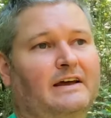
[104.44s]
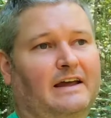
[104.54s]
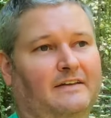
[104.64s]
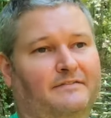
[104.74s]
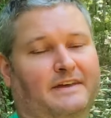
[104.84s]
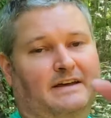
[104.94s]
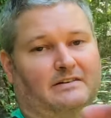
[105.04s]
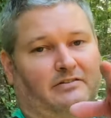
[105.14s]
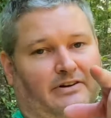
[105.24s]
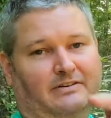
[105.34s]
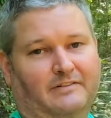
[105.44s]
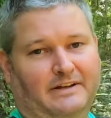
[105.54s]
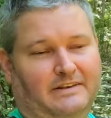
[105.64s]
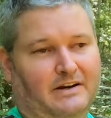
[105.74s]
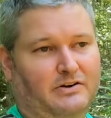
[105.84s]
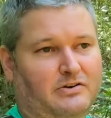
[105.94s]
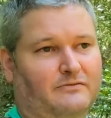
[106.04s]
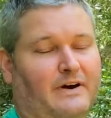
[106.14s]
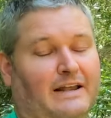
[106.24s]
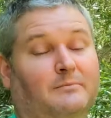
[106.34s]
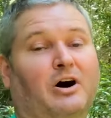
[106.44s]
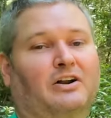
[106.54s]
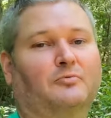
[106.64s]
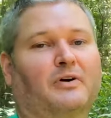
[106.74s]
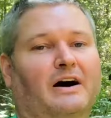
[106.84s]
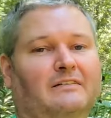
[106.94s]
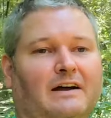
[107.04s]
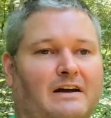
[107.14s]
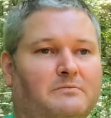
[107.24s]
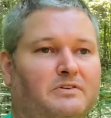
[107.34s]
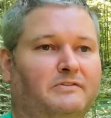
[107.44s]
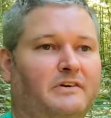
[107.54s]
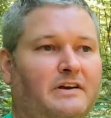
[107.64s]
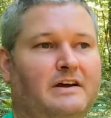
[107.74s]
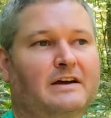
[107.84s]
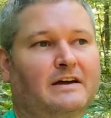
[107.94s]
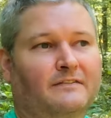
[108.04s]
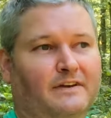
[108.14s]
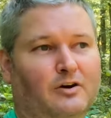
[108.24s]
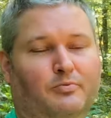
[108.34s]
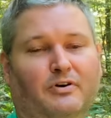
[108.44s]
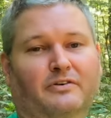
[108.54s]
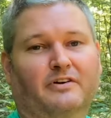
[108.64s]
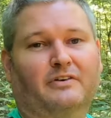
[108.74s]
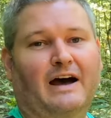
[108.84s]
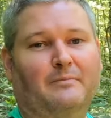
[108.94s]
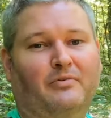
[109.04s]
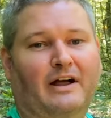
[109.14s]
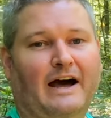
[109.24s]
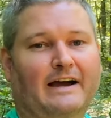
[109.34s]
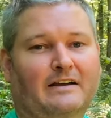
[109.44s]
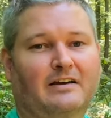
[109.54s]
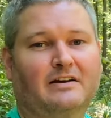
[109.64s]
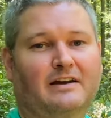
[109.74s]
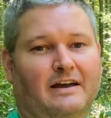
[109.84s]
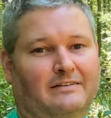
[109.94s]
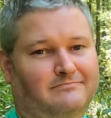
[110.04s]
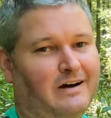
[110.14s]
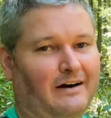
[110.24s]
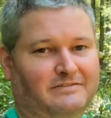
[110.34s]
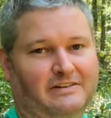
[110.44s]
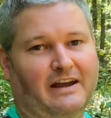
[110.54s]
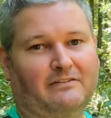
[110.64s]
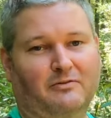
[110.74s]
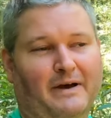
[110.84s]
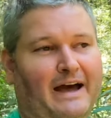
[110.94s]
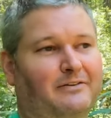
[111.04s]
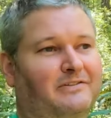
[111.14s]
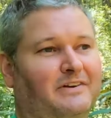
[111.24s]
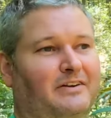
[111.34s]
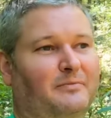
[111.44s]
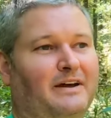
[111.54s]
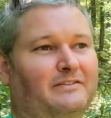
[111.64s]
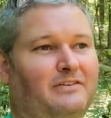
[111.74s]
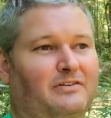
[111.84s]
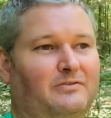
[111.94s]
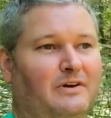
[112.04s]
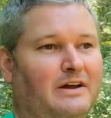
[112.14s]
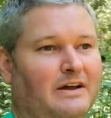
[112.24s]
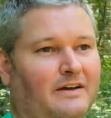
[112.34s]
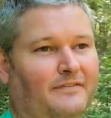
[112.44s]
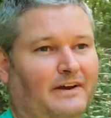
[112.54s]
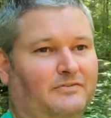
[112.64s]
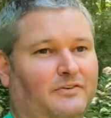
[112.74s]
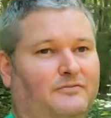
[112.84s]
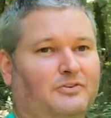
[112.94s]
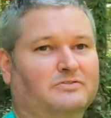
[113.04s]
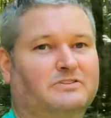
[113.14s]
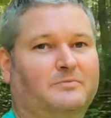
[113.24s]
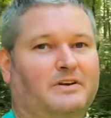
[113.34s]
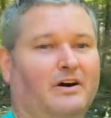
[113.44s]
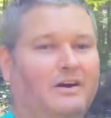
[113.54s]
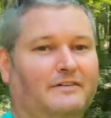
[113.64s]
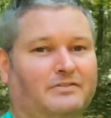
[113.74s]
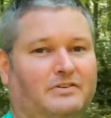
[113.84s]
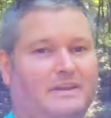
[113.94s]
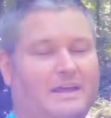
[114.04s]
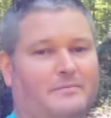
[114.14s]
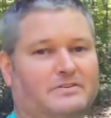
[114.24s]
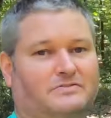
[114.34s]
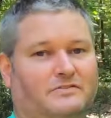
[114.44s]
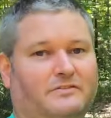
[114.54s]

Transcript: and then click the link there and you can find the monopod like I'm using, the GoPro Hero 9 Black, and obviously extra batteries and other mounts too. Thanks for your viewership and y'all have a good day and be sure to